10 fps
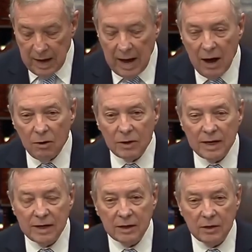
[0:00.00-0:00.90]
How
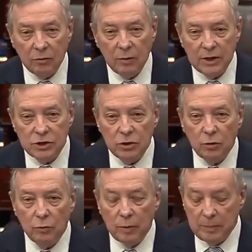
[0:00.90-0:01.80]
can
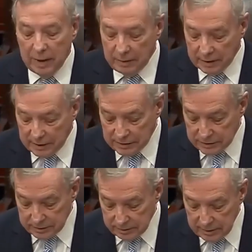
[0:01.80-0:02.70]
congressional
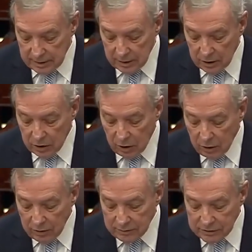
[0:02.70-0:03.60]
Republicans?
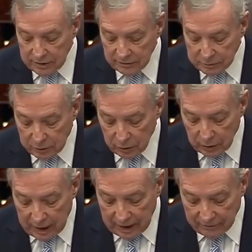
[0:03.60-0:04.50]
call themselves pro
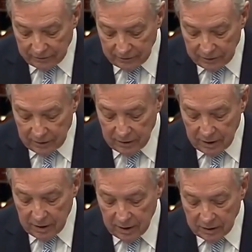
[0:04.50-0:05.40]
life,
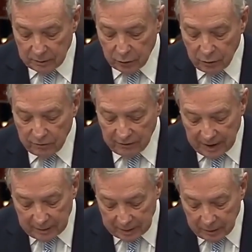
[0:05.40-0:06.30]
the pro
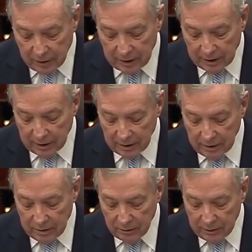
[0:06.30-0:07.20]
family party,
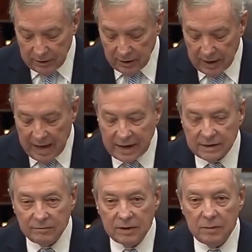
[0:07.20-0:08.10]
when they are
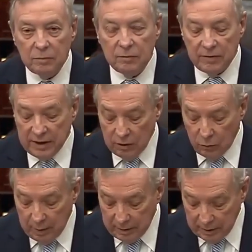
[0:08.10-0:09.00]
actively preventing
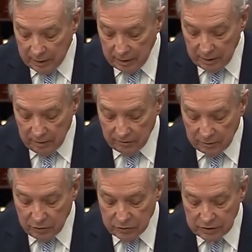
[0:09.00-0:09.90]
women
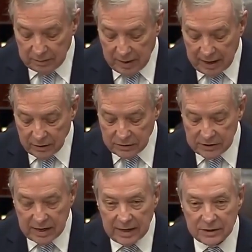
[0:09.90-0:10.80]
from using modern
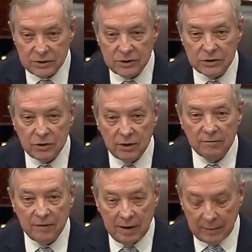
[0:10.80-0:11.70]
science to start a
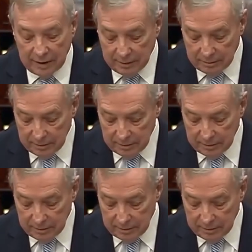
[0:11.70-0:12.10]
family?